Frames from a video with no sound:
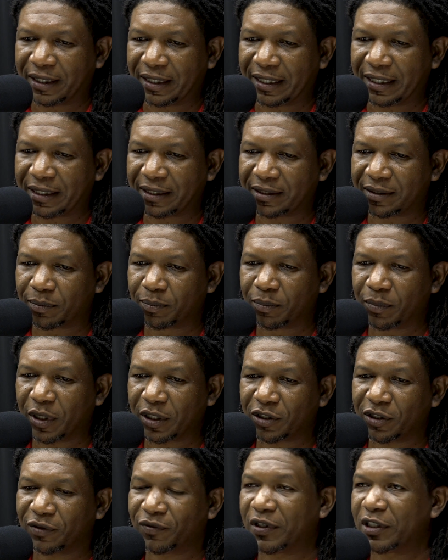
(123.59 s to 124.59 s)
is
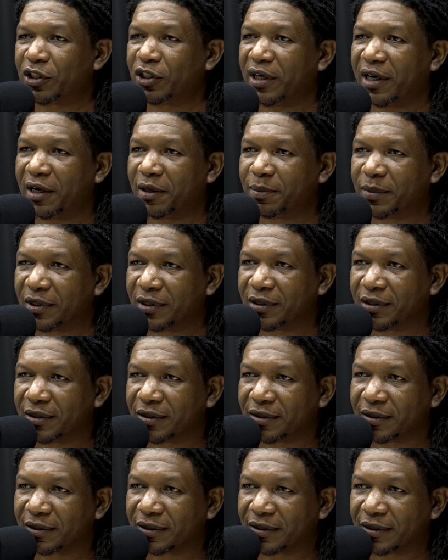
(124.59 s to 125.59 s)
much of a charmer.
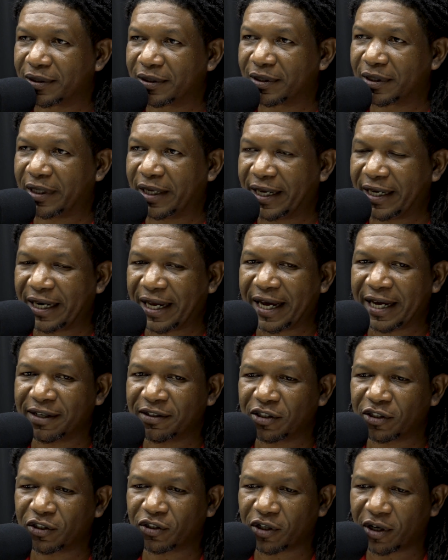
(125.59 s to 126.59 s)
And I
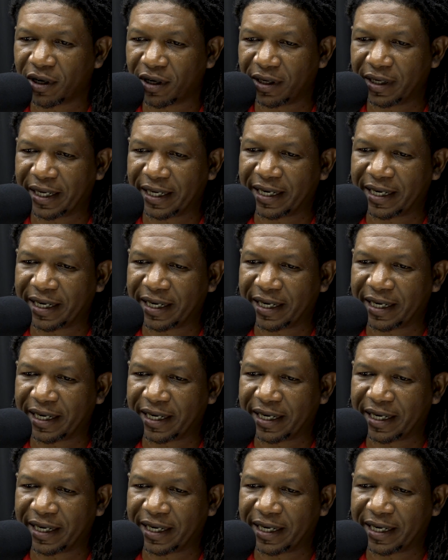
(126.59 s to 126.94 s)
saw,